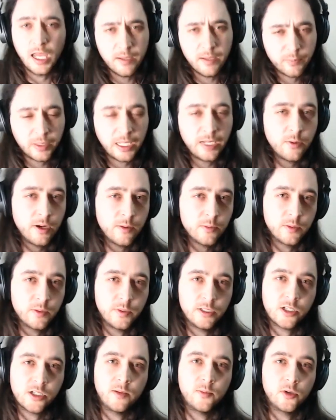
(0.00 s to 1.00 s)
Play around with the
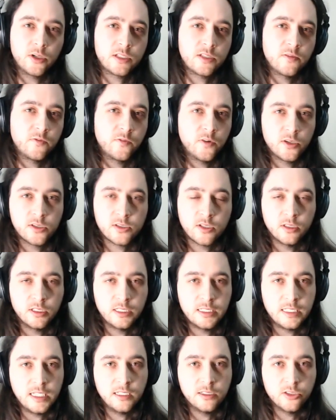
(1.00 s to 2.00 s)
pinch harmonics at first on the
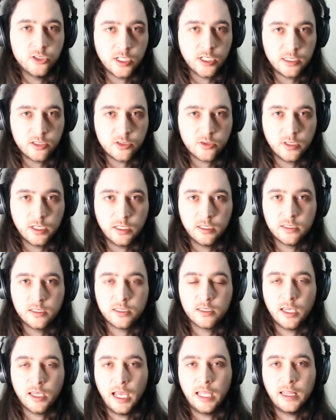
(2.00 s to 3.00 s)
D and G
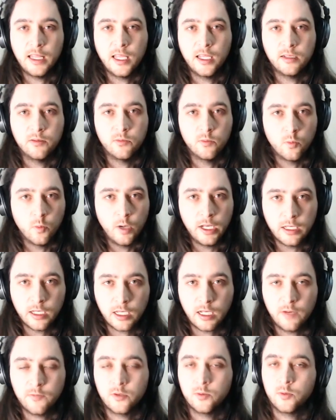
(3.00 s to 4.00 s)
strings, and then when you're
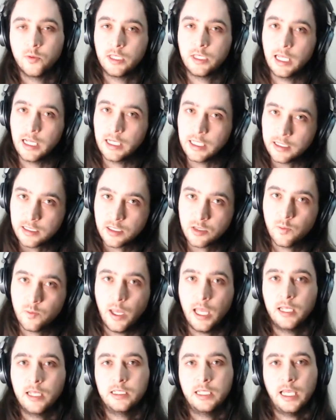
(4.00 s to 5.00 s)
comfortable with that,
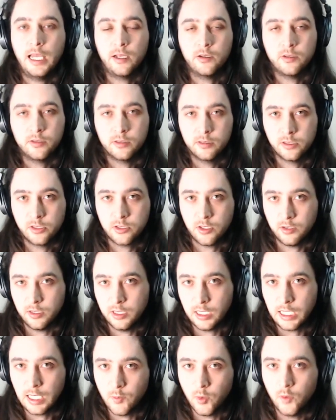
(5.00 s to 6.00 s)
expand out so that
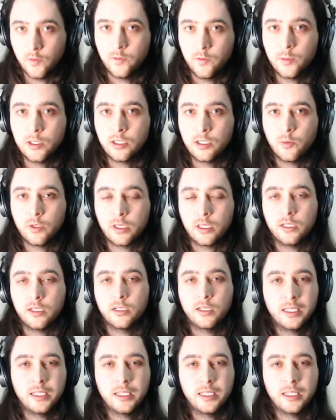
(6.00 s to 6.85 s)
you get more familiar with it.